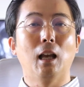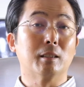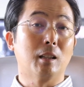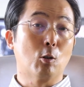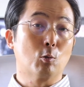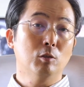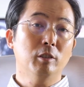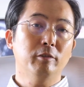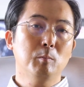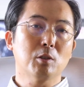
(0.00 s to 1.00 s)
as the
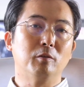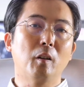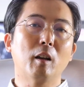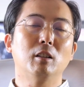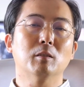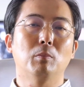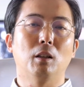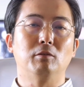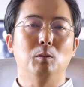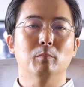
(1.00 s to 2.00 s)
algorithms on various
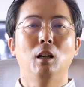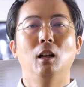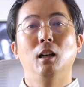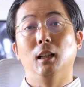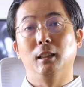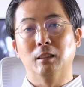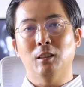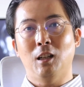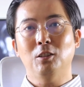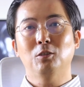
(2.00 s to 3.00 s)
platforms are
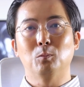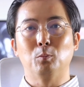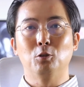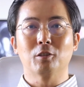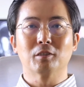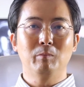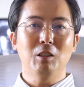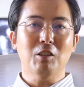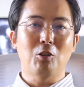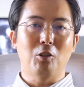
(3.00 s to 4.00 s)
designed to push
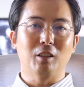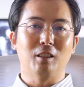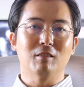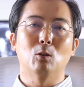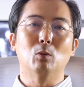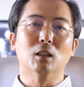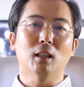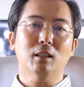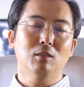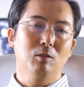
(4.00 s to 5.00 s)
similar content that we
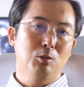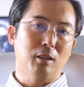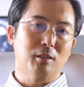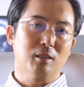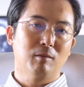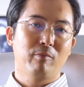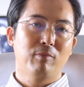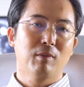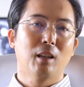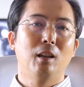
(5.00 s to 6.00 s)
like to us.
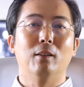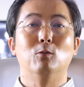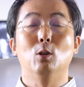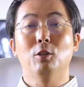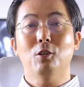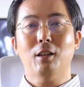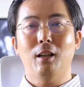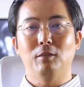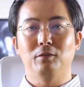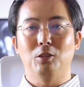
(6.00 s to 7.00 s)
If we are not
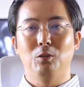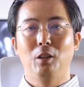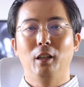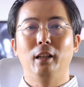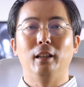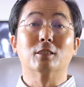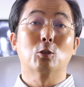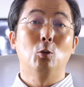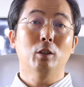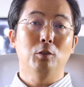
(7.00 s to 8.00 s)
careful, it's
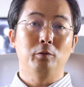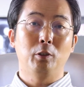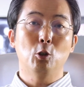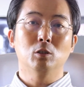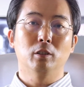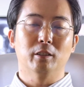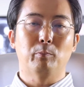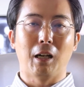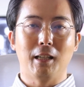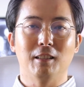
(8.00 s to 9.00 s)
going to fuel this
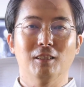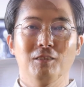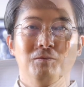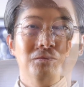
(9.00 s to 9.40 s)
bias.